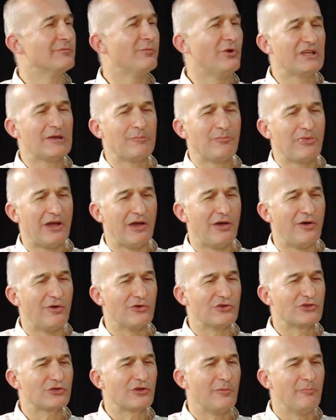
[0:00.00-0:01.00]
What
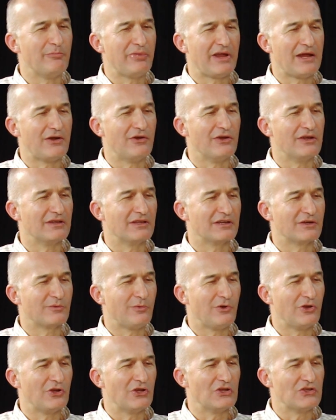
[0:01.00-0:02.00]
about comparing the
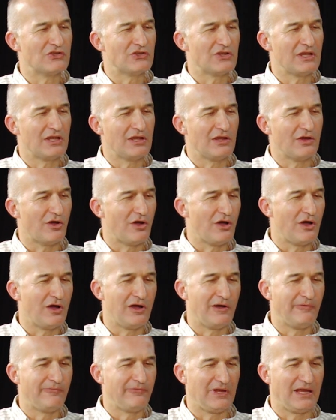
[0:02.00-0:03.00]
quality
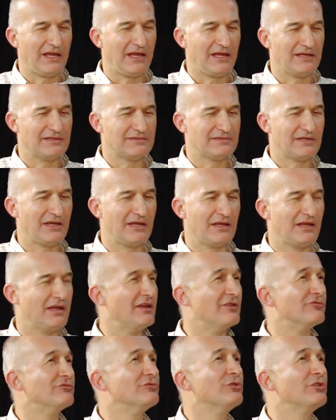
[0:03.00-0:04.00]
of a, say,
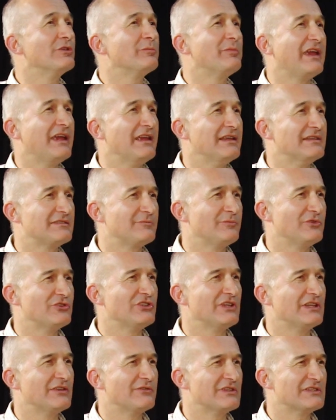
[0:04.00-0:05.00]
a rule-based
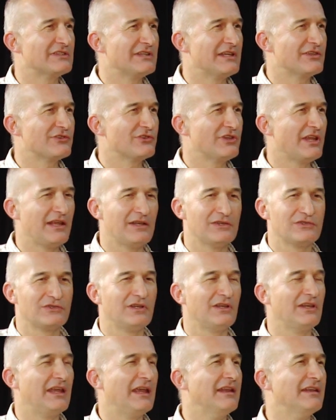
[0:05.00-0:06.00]
machine translation
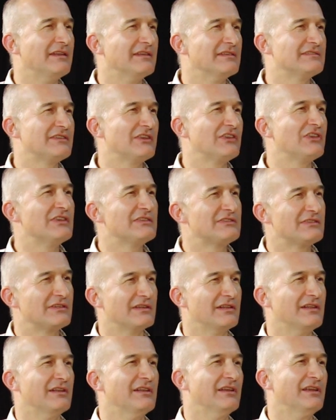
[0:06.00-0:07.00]
engine and a
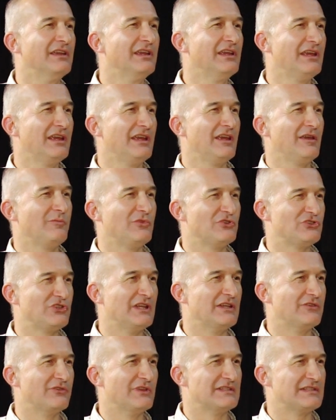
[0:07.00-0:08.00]
statistical
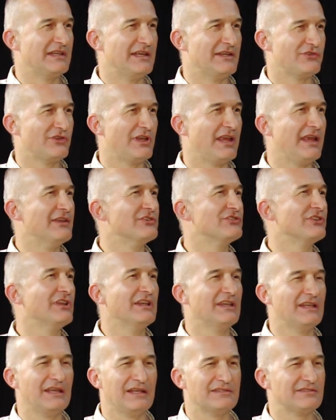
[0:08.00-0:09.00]
machine translation right.
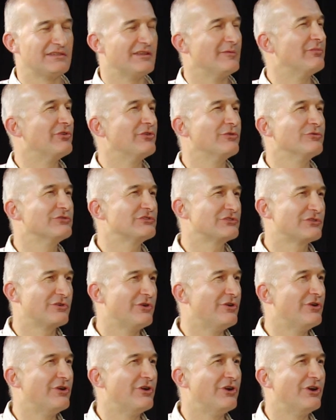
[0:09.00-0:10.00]
engine? Does the BLEU
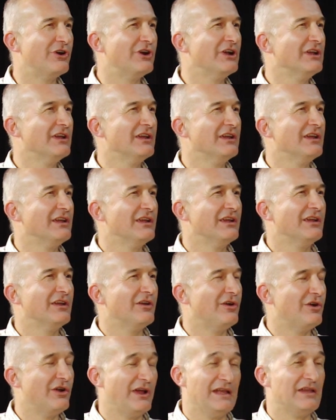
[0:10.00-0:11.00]
score
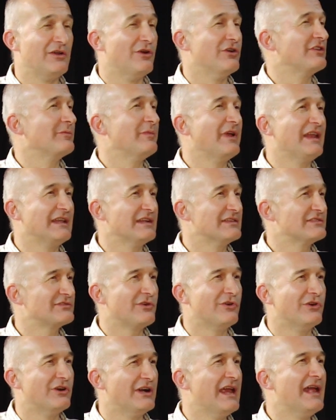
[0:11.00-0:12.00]
or any automatic
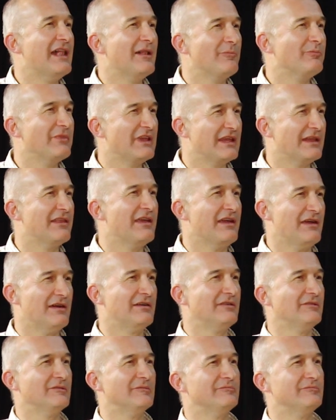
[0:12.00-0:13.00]
score help me there?